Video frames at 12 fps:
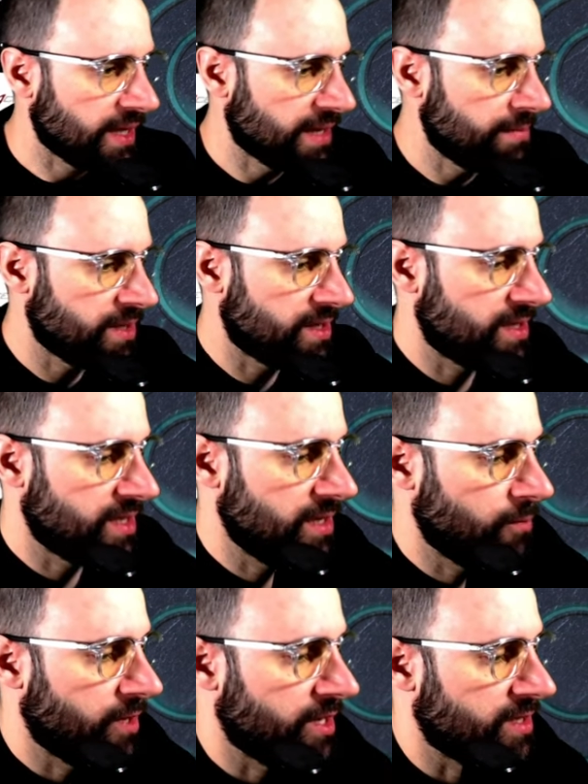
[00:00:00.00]
let me see
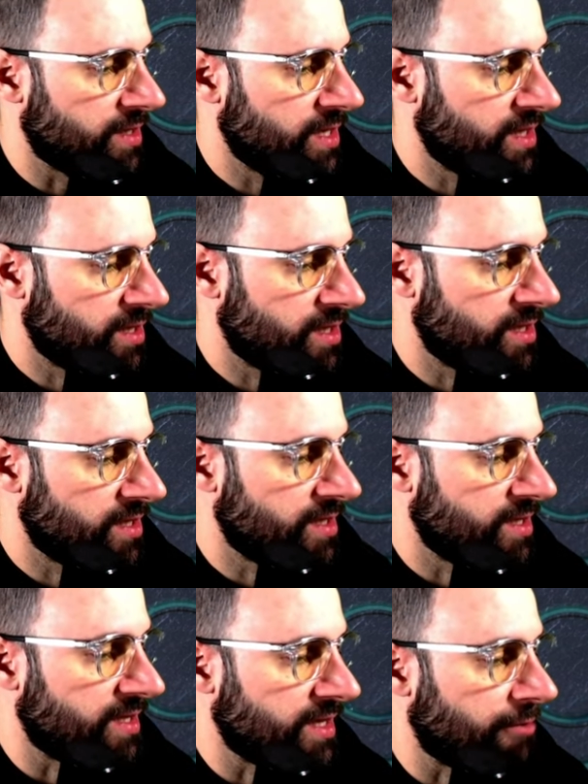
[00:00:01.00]
what is
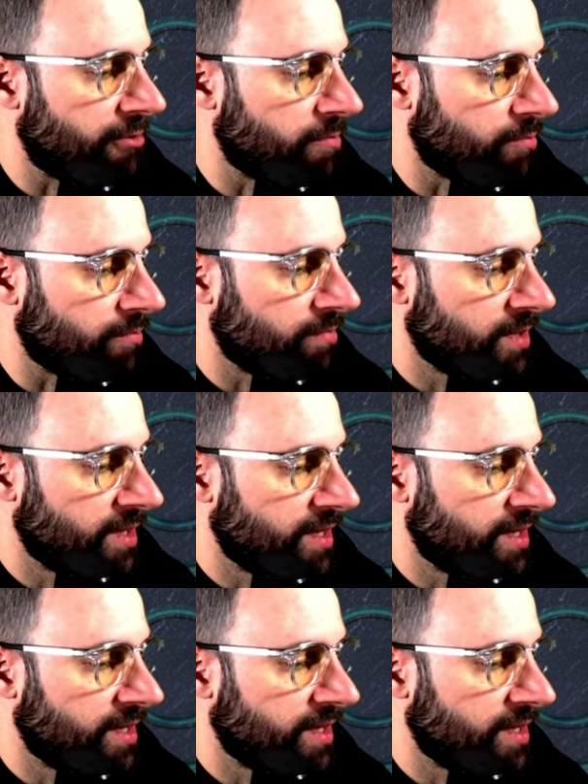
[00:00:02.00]
this. Now I'm